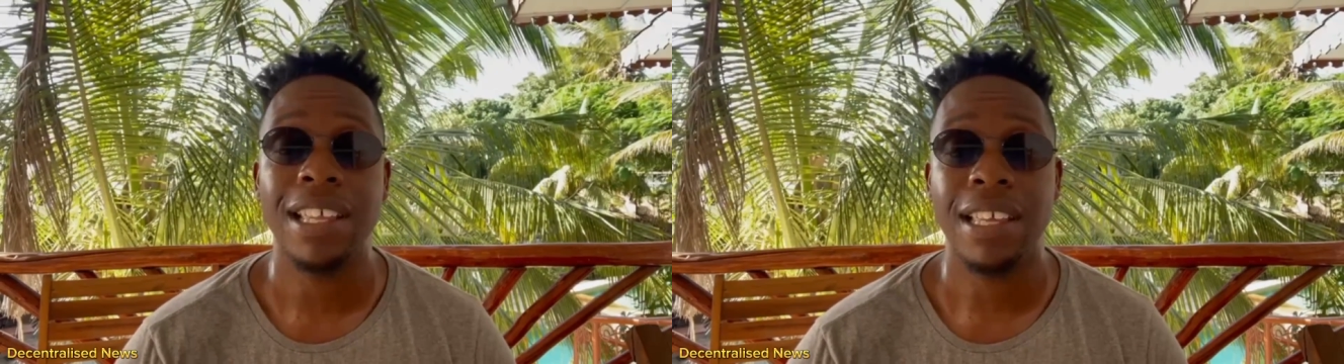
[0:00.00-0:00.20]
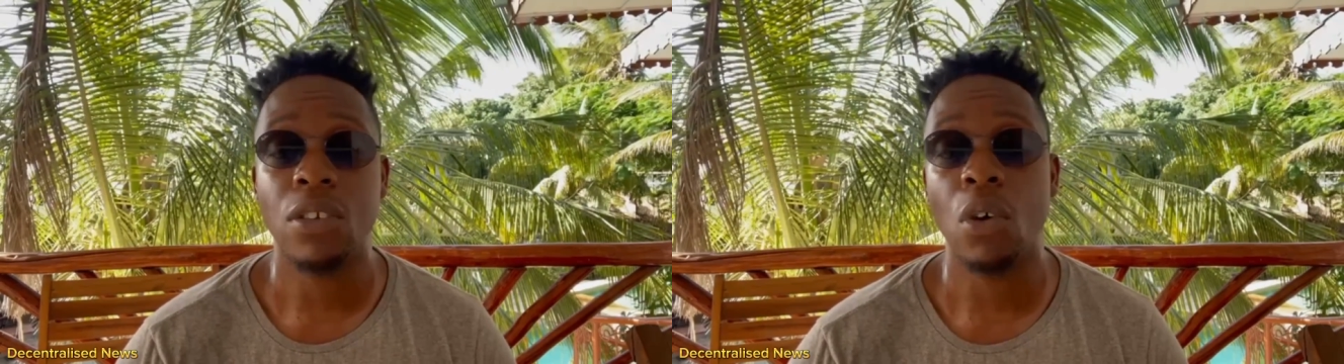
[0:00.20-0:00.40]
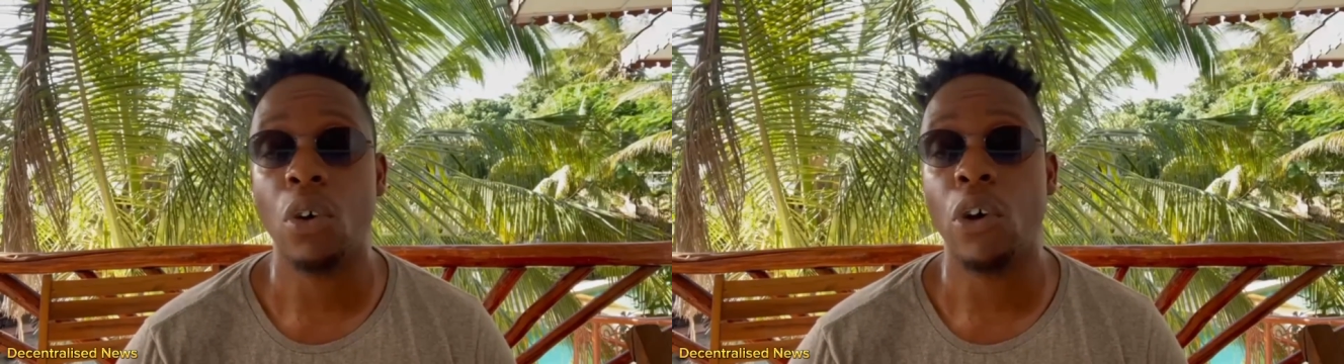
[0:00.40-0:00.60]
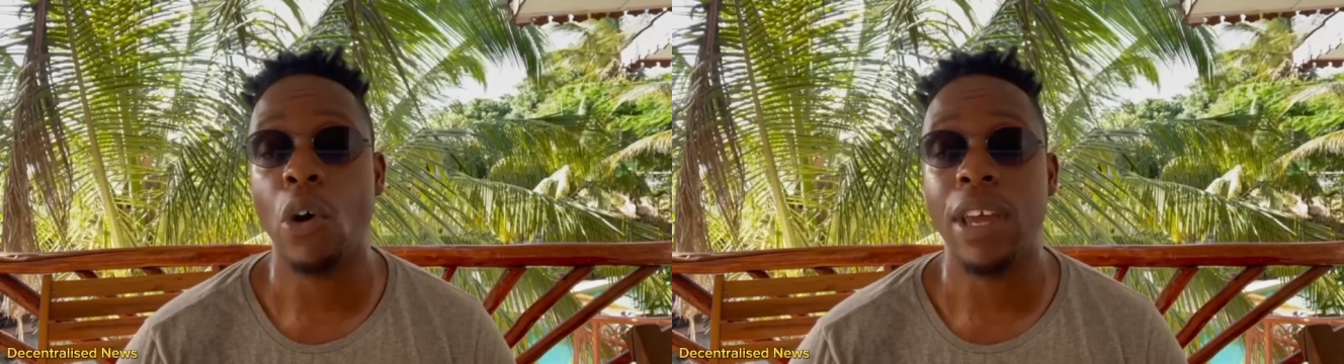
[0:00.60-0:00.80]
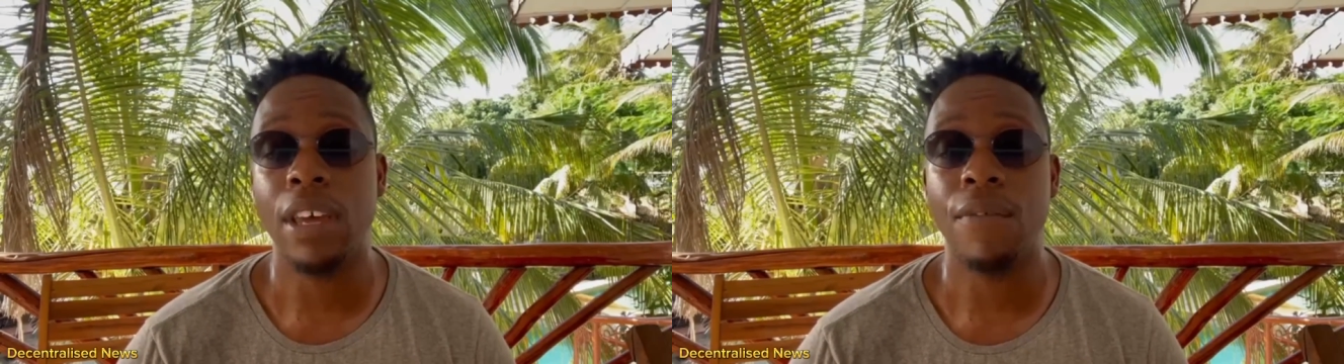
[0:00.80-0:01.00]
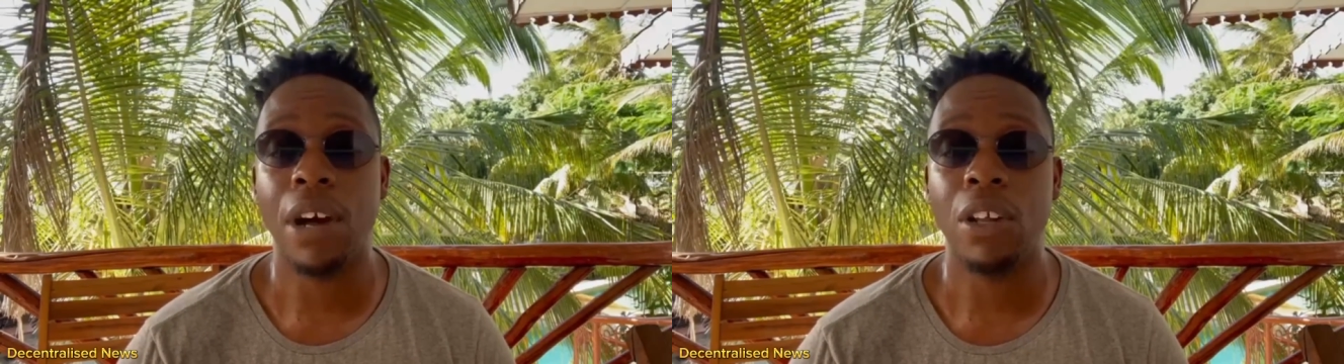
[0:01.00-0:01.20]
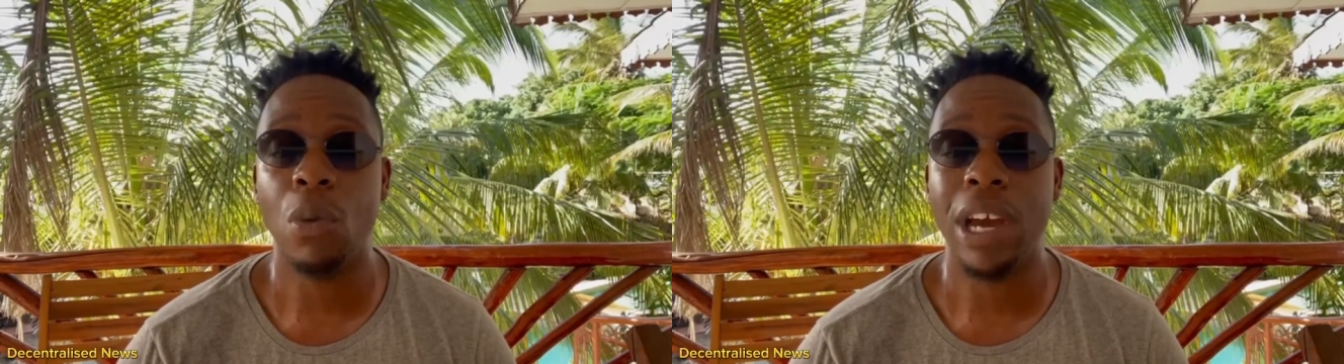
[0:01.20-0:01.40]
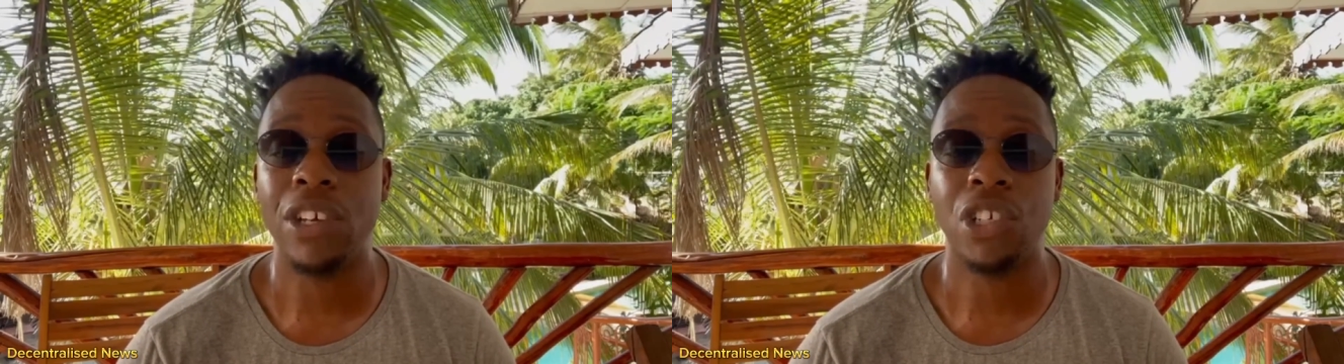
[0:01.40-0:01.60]
This ongoing
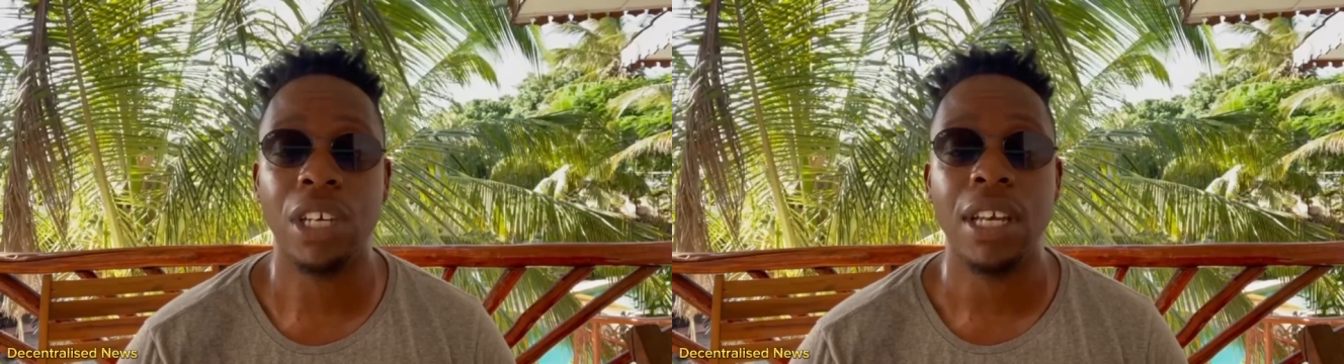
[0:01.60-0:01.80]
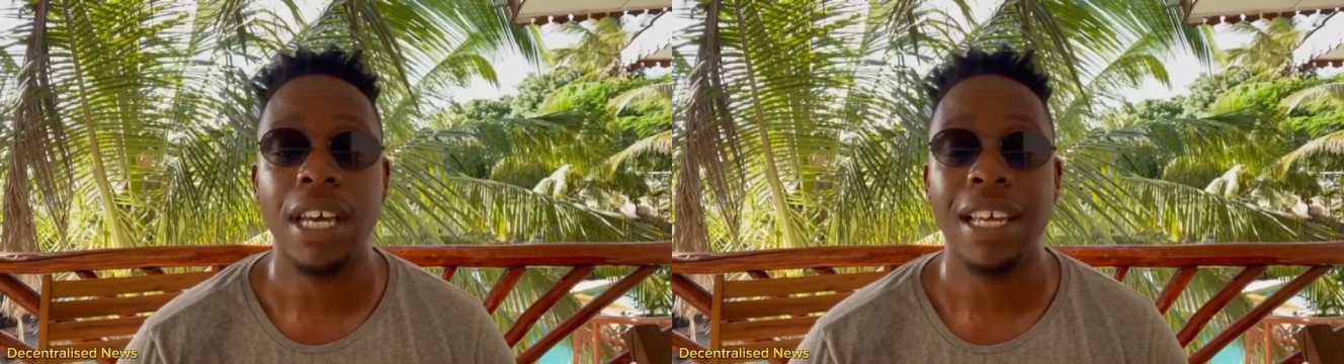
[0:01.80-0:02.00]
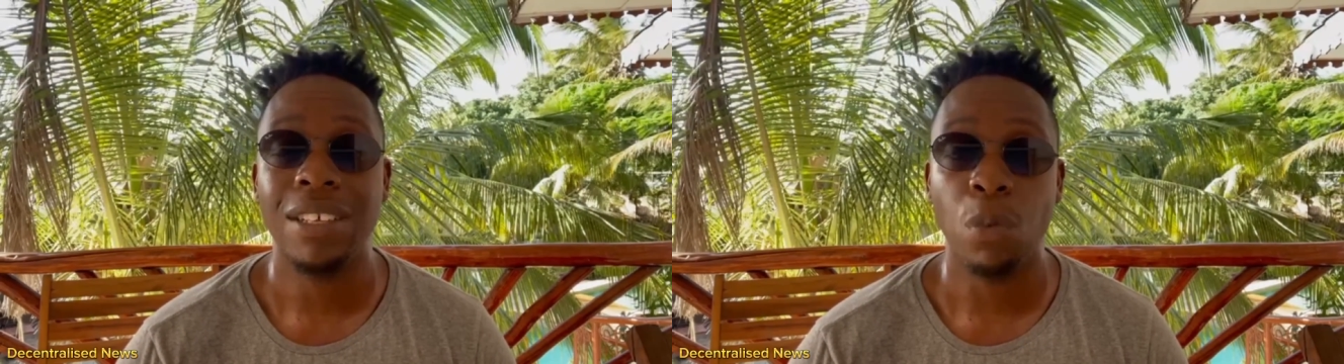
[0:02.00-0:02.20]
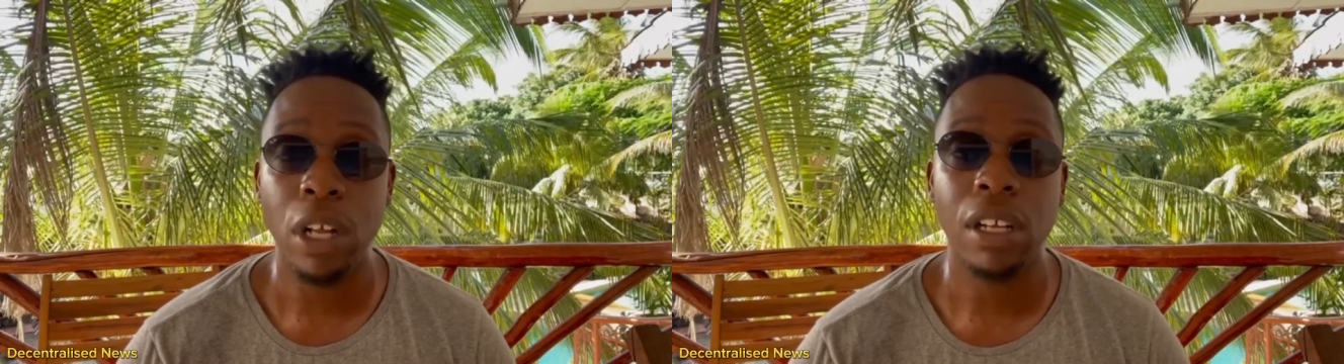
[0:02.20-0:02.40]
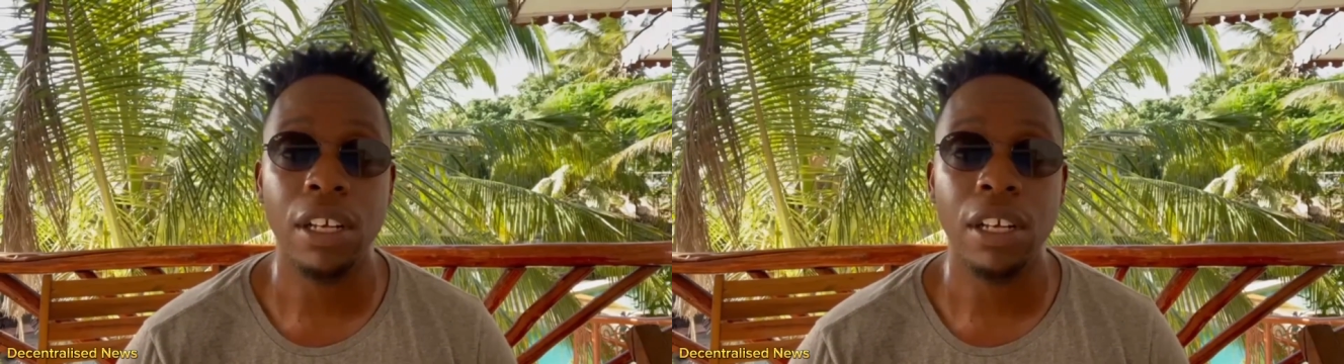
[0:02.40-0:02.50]
evaluation will